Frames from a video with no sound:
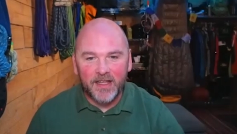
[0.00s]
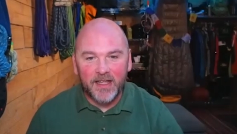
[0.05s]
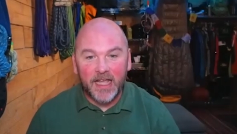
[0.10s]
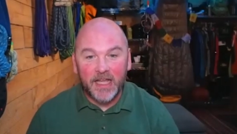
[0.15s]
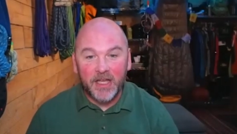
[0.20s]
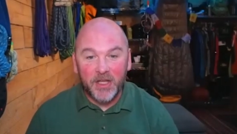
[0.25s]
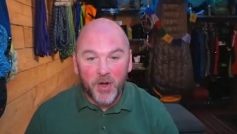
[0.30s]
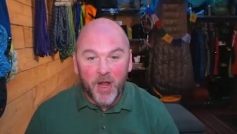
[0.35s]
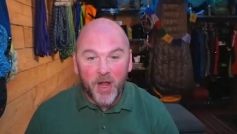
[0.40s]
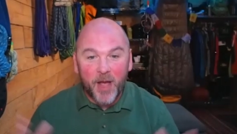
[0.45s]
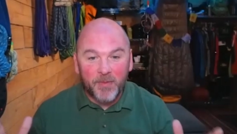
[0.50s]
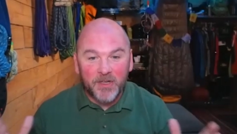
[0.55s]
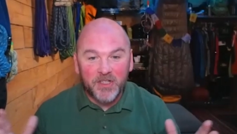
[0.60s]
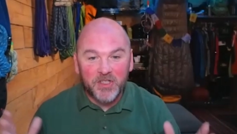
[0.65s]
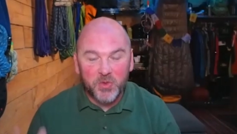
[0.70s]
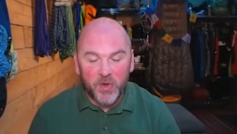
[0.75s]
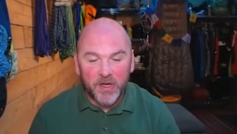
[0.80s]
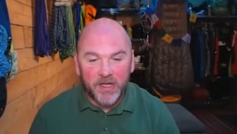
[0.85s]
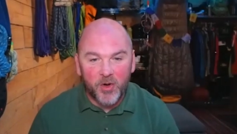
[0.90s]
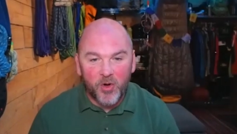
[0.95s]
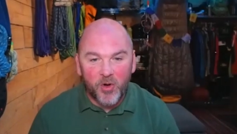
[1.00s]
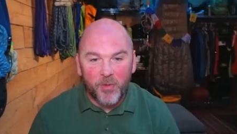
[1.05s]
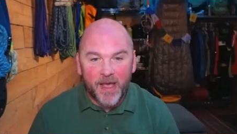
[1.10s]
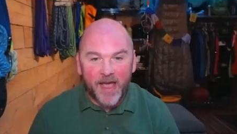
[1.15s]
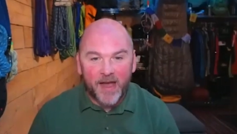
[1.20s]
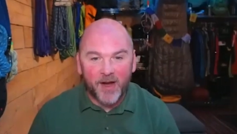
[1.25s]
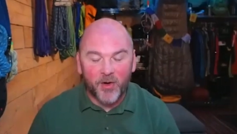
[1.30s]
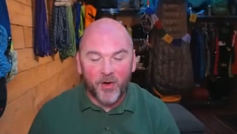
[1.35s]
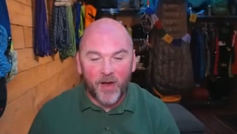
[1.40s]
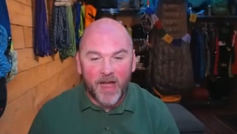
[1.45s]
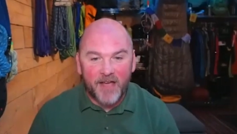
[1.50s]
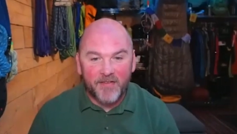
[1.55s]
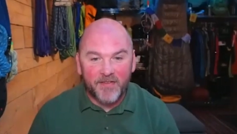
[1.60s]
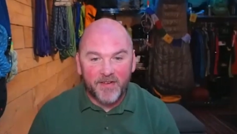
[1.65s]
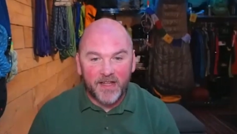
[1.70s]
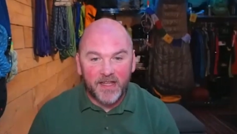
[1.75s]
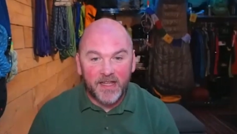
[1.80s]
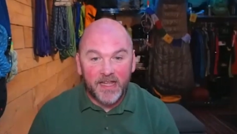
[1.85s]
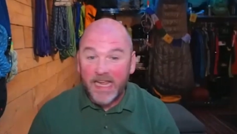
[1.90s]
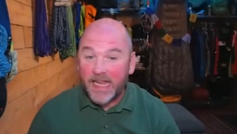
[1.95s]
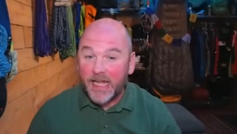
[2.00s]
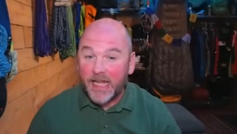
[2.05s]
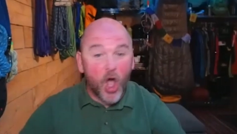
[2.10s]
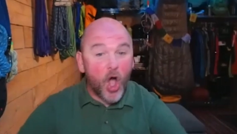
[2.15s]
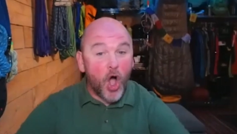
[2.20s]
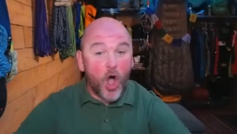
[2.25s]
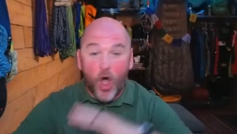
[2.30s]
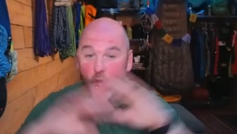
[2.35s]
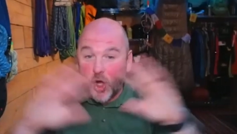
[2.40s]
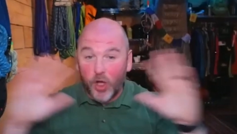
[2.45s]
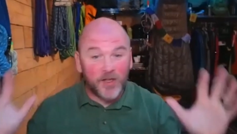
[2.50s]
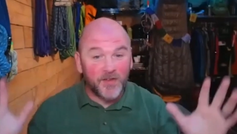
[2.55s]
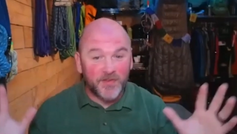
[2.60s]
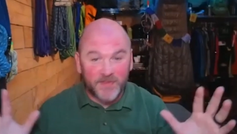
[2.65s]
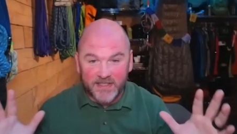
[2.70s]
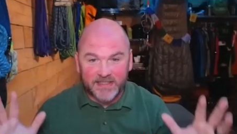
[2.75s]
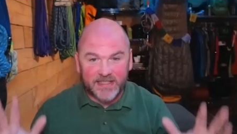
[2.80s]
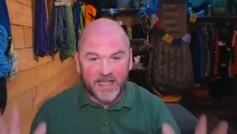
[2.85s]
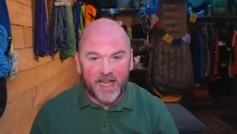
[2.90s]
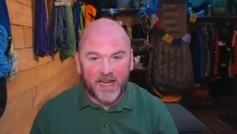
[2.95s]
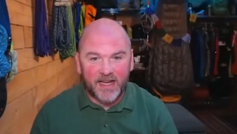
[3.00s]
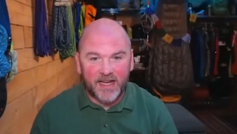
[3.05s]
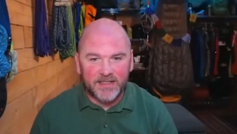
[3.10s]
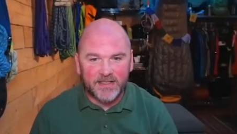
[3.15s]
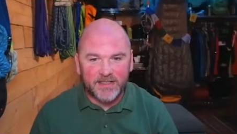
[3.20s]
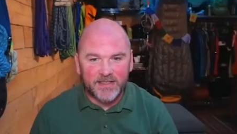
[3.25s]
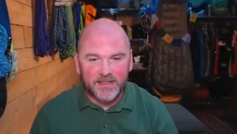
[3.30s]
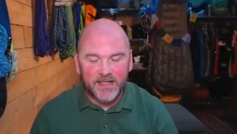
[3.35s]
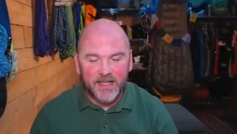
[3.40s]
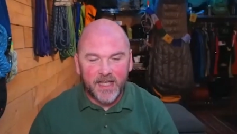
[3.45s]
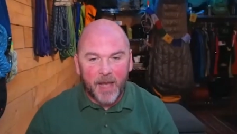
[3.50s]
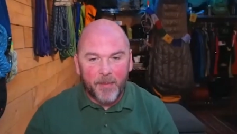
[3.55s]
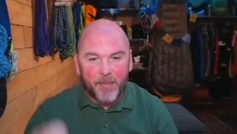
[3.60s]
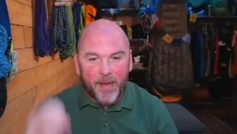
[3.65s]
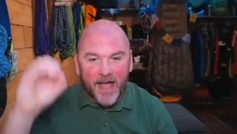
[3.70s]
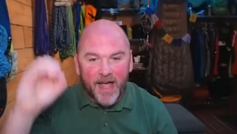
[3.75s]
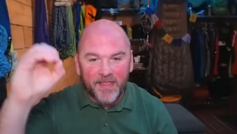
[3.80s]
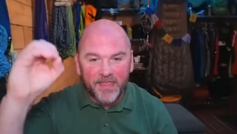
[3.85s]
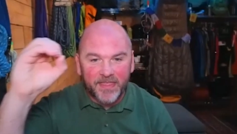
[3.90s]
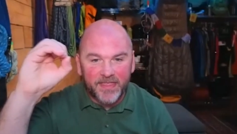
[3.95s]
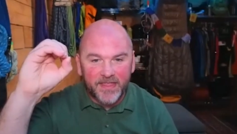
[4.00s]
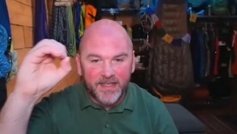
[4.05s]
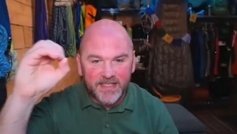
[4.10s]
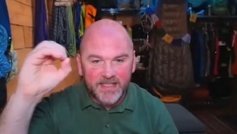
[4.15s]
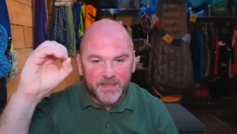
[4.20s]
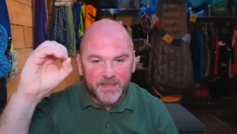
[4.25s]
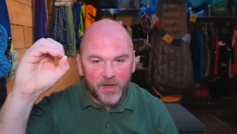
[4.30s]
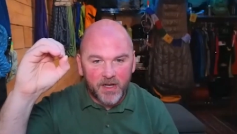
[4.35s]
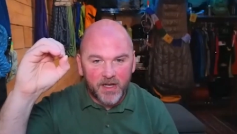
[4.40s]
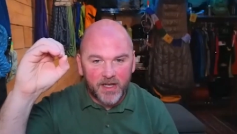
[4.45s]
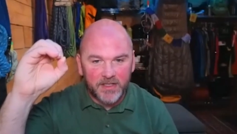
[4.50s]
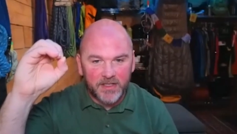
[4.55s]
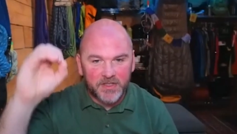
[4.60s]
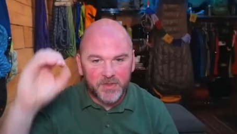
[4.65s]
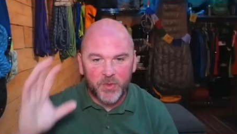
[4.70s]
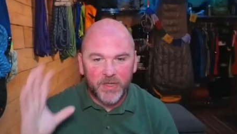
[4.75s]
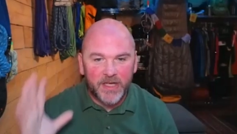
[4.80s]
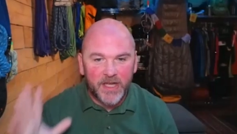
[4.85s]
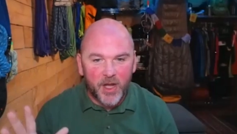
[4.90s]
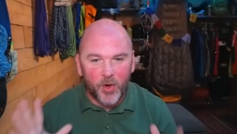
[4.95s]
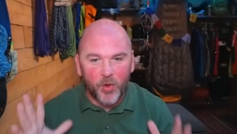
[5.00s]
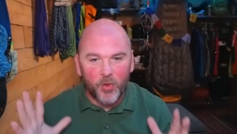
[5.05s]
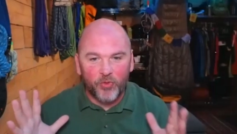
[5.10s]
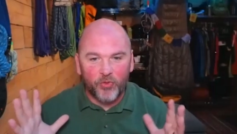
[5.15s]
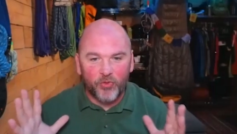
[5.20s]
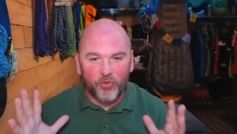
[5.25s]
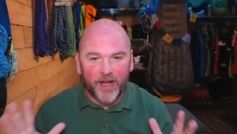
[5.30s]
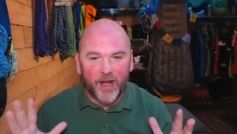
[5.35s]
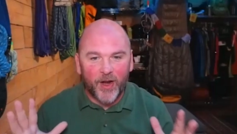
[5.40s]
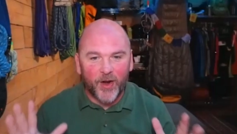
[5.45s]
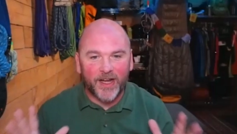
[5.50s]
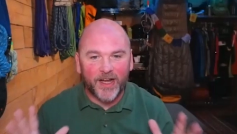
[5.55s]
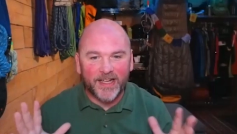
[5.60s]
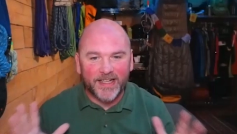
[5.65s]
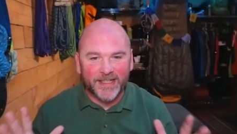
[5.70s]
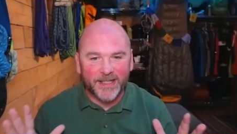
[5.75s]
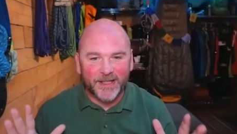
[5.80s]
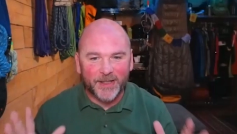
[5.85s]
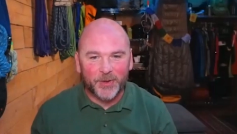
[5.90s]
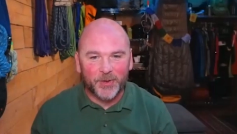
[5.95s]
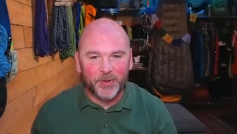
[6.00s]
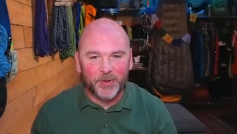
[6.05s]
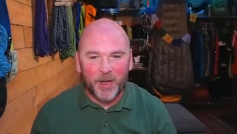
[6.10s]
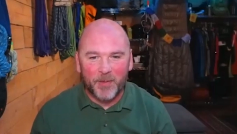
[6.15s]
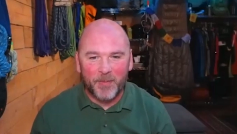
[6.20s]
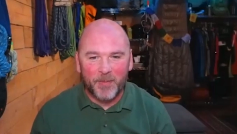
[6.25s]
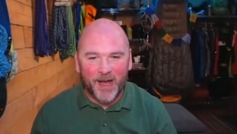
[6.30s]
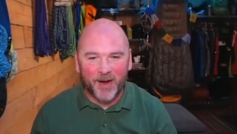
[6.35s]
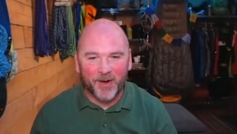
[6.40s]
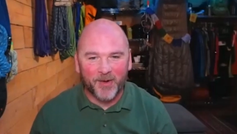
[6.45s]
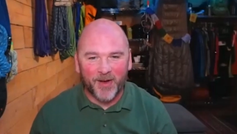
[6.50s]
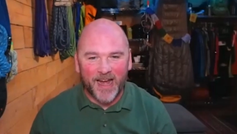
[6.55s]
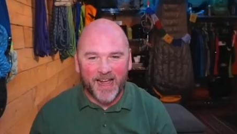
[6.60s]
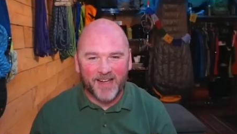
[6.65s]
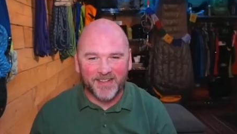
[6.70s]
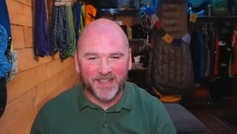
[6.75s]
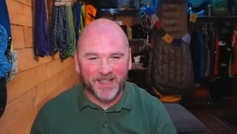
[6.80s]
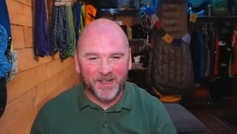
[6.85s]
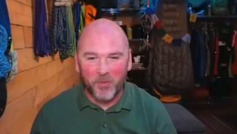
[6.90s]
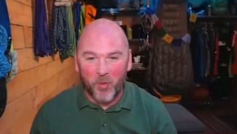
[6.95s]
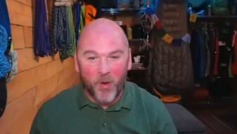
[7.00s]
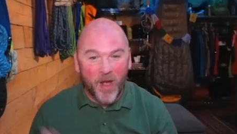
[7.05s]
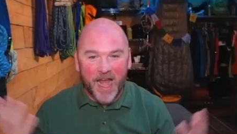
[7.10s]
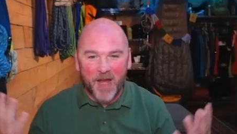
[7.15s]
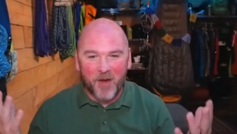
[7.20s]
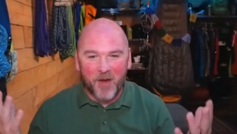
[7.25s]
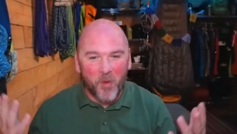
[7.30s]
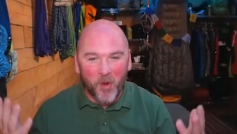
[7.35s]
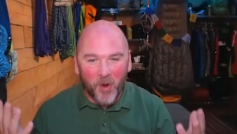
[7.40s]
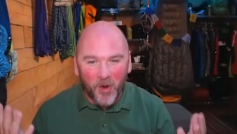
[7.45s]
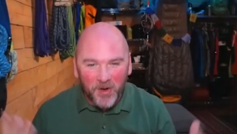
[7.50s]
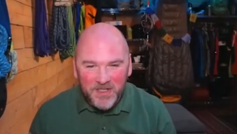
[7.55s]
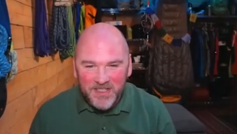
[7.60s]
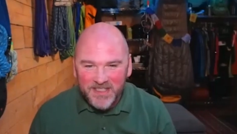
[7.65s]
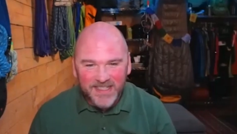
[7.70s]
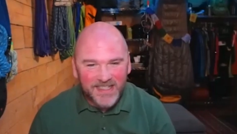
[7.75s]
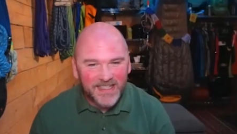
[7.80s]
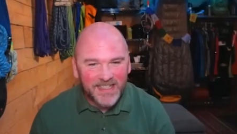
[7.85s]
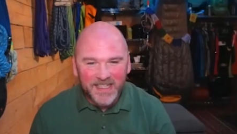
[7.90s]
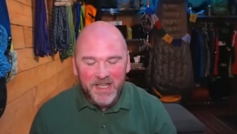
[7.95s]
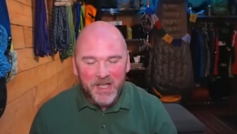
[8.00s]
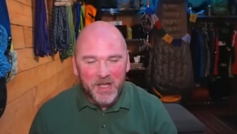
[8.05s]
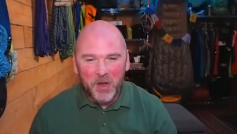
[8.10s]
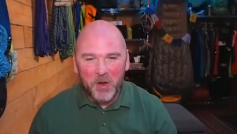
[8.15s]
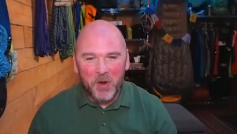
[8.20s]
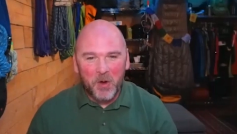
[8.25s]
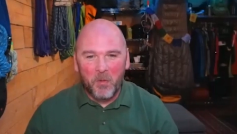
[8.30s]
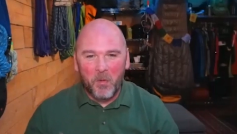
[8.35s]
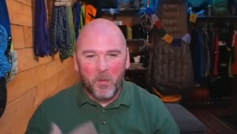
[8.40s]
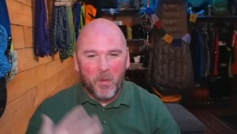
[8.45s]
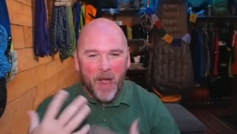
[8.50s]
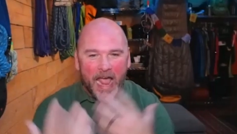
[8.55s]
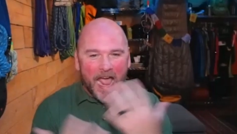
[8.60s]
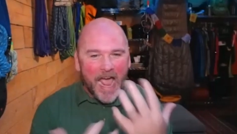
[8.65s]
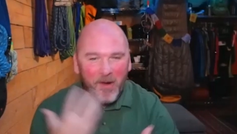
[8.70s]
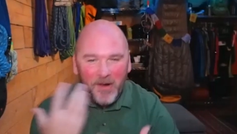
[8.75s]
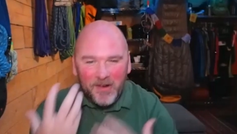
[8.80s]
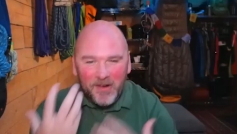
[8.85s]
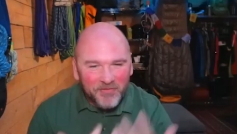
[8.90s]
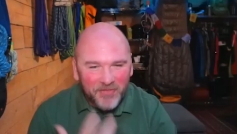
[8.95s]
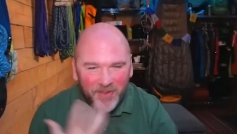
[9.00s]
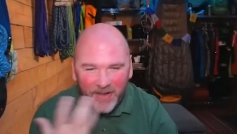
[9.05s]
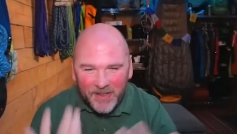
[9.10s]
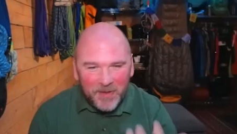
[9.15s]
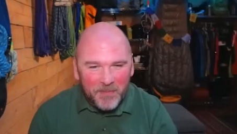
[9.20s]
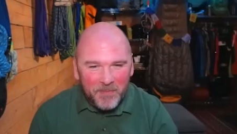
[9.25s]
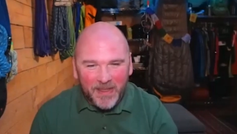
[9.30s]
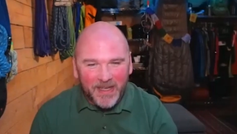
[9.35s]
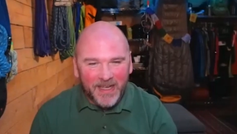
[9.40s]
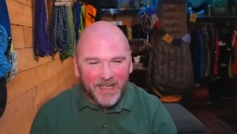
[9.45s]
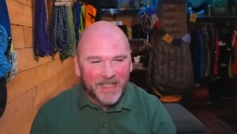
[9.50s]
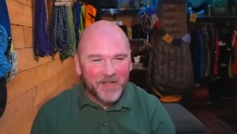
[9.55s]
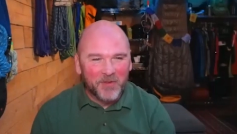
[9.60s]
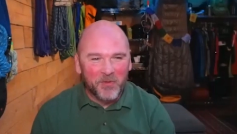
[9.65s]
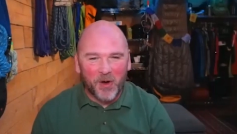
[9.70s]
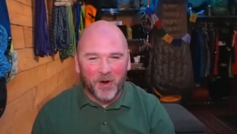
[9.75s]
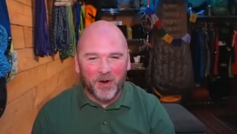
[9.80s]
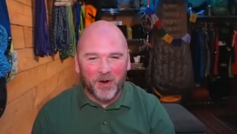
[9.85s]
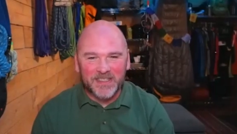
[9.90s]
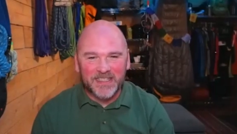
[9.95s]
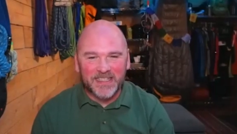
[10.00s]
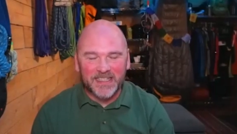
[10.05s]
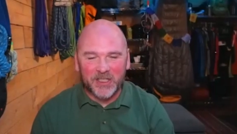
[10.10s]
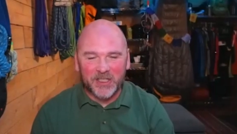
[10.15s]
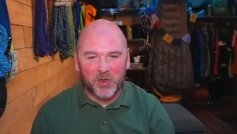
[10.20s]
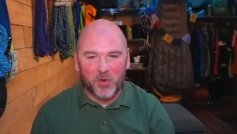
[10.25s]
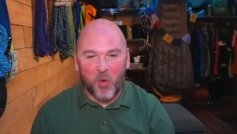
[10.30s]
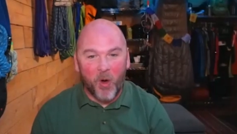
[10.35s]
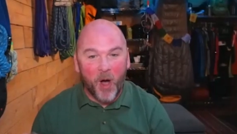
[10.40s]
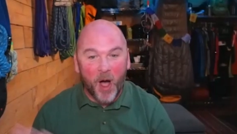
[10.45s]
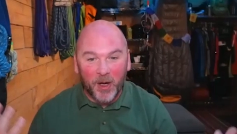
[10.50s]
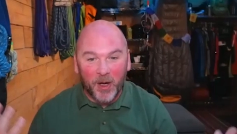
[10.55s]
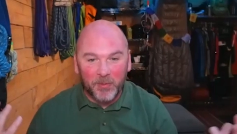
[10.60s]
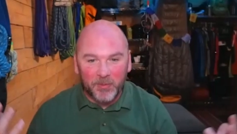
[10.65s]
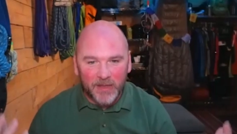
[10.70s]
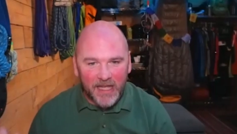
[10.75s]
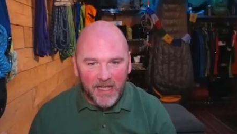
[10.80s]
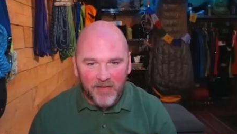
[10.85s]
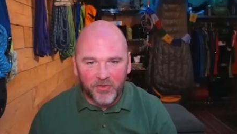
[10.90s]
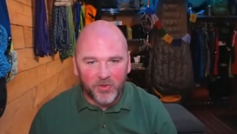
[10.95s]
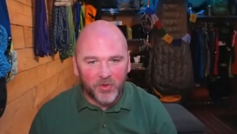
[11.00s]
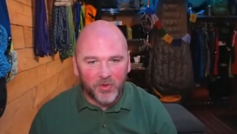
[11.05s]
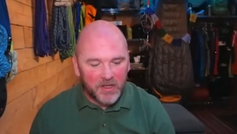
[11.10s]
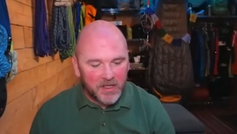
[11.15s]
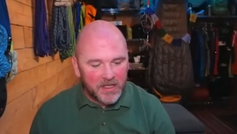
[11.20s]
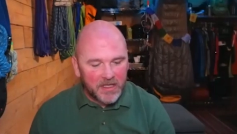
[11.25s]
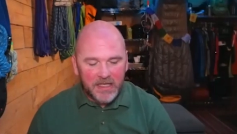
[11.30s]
And you know how much we know about gravity in all of science? About this much. We know very little about gravity. Why it works, how it fundamentally works at a quantum level.